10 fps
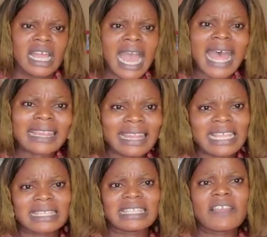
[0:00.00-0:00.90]
At
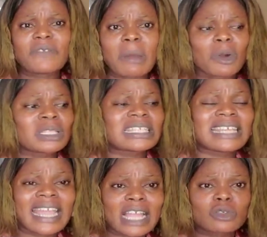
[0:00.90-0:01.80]
least leave them until they
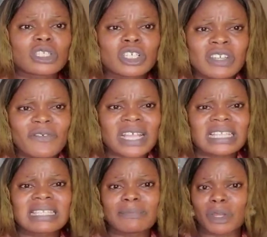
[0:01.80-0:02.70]
get to the
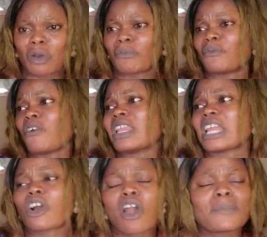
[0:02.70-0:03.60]
university before they
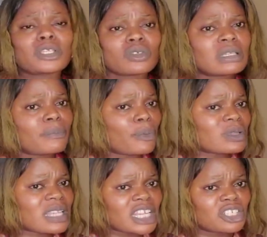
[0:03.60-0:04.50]
come into the
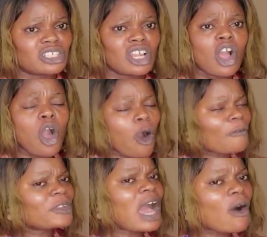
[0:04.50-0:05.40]
possession
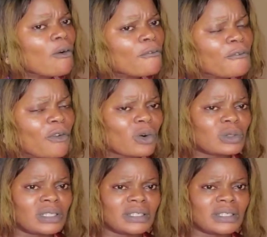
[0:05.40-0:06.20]
of their own phone.